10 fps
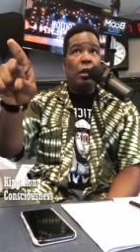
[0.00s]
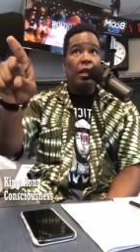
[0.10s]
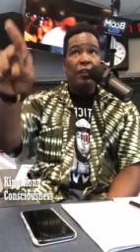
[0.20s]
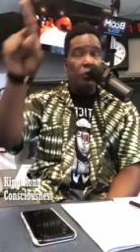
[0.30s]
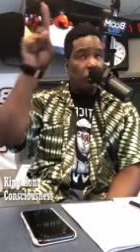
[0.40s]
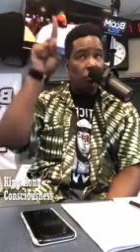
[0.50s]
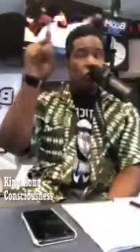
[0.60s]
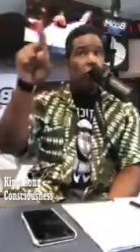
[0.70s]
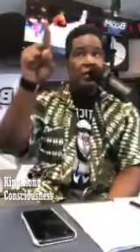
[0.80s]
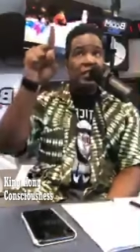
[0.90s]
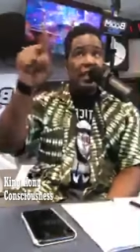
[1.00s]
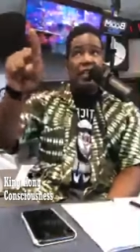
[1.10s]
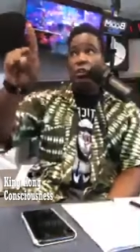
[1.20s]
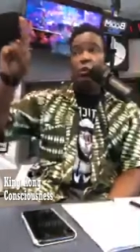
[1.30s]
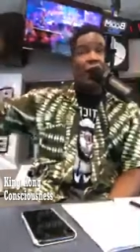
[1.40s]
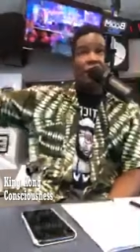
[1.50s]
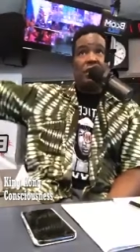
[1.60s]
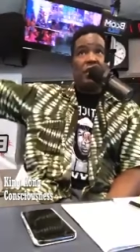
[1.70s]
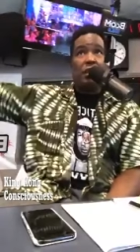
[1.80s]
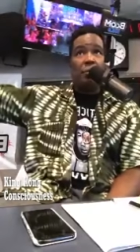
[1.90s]
And if you control his thinking, you don't have to
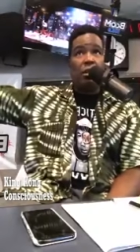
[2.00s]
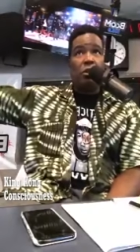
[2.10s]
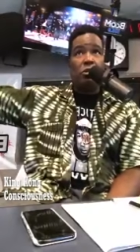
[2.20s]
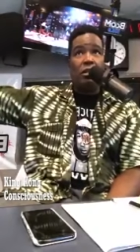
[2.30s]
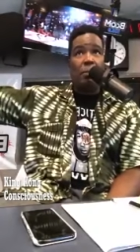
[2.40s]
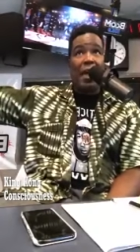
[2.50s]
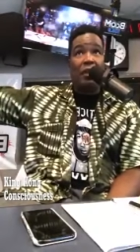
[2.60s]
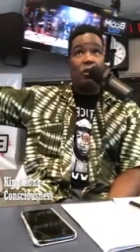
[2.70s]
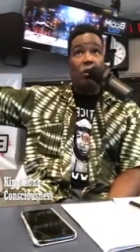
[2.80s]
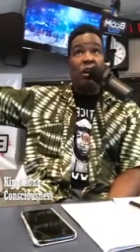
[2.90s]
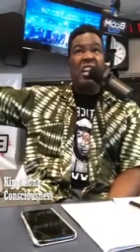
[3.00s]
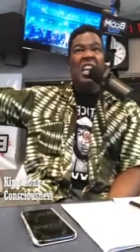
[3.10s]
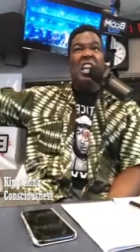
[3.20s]
tell him to go to the back door.